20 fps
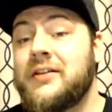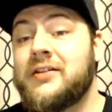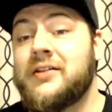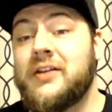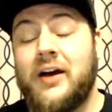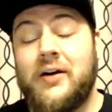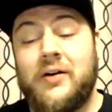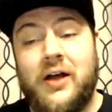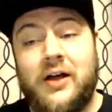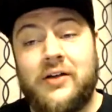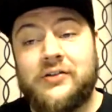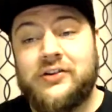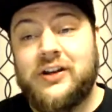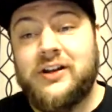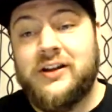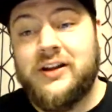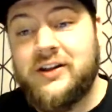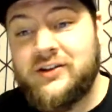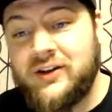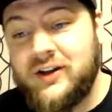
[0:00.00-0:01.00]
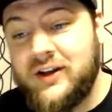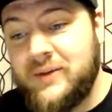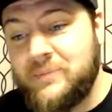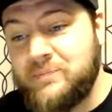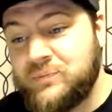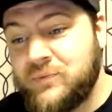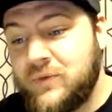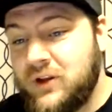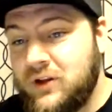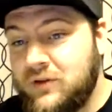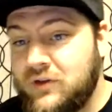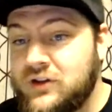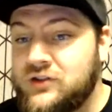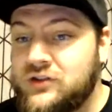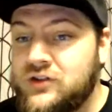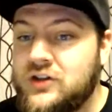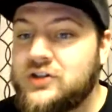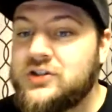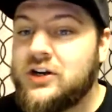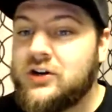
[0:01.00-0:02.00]
I'll say this: you've got
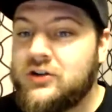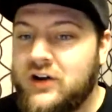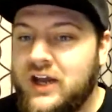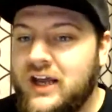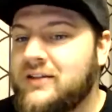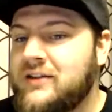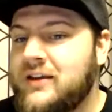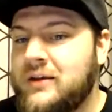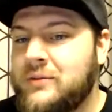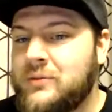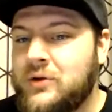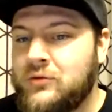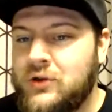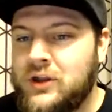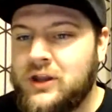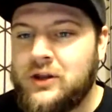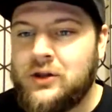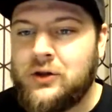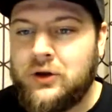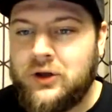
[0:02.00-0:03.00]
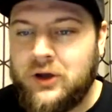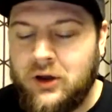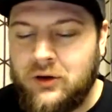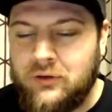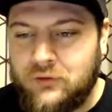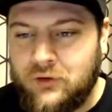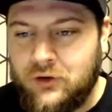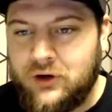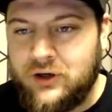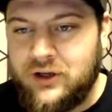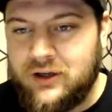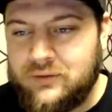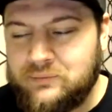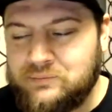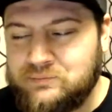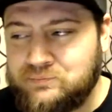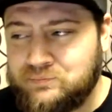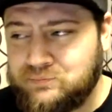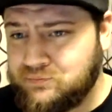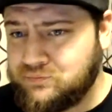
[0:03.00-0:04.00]
such a great team that really look out for you,
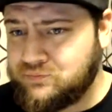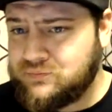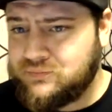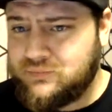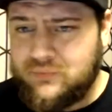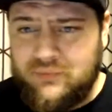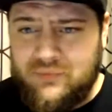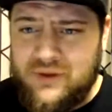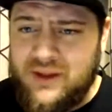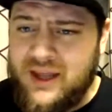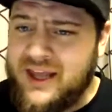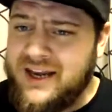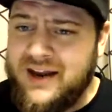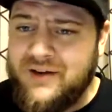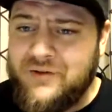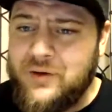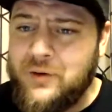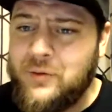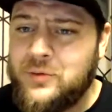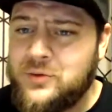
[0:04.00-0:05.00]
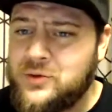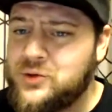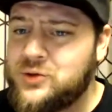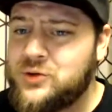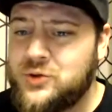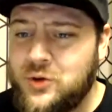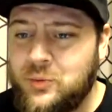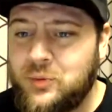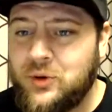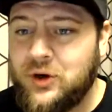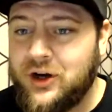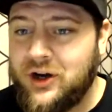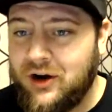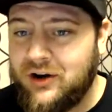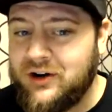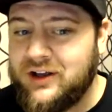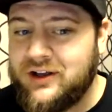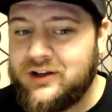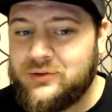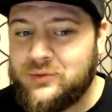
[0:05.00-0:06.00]
and everyone was super
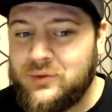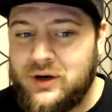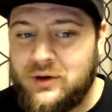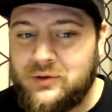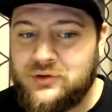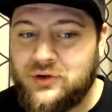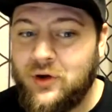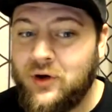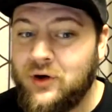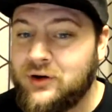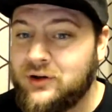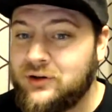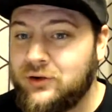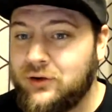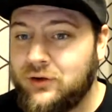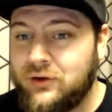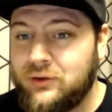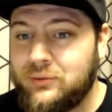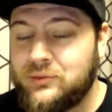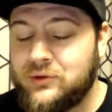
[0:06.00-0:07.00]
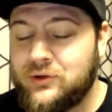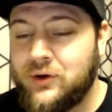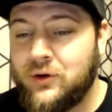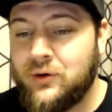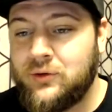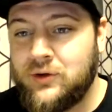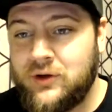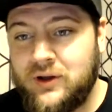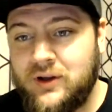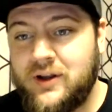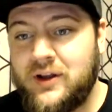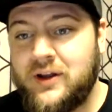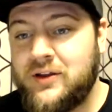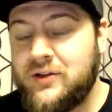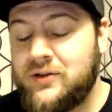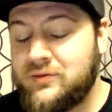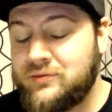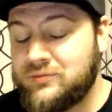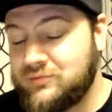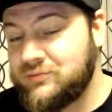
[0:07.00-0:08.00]
courteous when I was talking to them. So
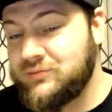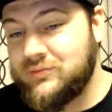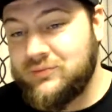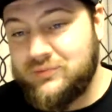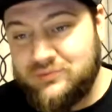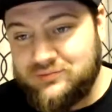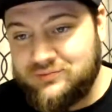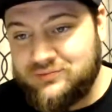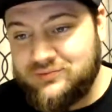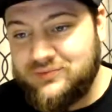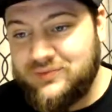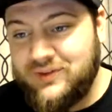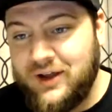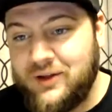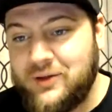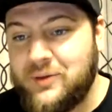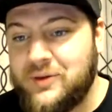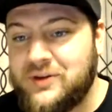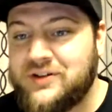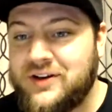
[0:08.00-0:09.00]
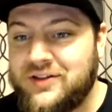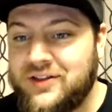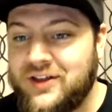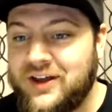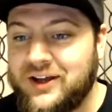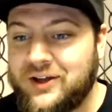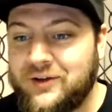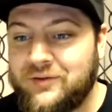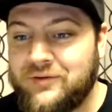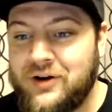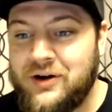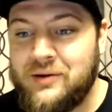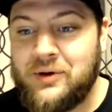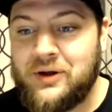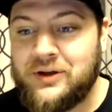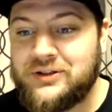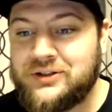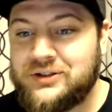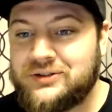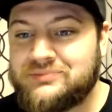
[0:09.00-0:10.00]
tell them I said thank you very
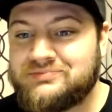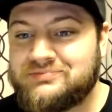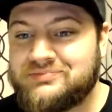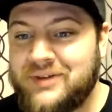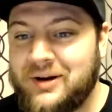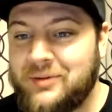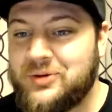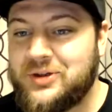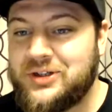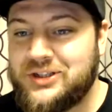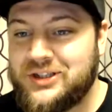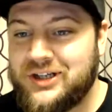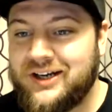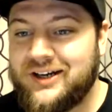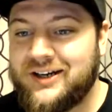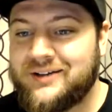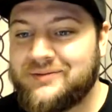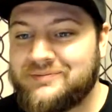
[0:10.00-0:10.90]
much. I appreciate it.